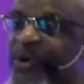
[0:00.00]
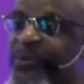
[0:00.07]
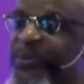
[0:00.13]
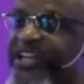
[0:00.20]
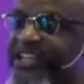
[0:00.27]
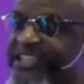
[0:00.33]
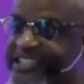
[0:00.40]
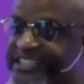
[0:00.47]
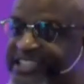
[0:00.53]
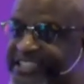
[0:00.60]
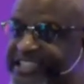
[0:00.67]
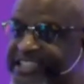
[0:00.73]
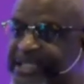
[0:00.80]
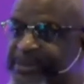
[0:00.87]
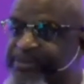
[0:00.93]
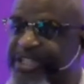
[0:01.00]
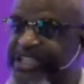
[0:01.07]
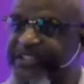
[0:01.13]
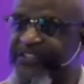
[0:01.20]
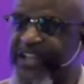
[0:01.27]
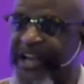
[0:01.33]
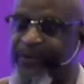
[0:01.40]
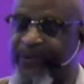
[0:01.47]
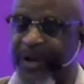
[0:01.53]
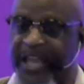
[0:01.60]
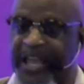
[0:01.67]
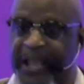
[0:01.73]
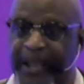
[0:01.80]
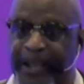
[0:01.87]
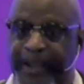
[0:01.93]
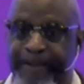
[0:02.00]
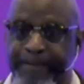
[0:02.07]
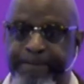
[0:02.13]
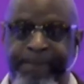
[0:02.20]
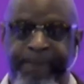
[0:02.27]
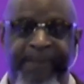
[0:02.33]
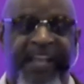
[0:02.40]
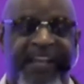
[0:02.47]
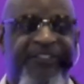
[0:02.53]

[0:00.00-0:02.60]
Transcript: we are conditioned to believe that way. If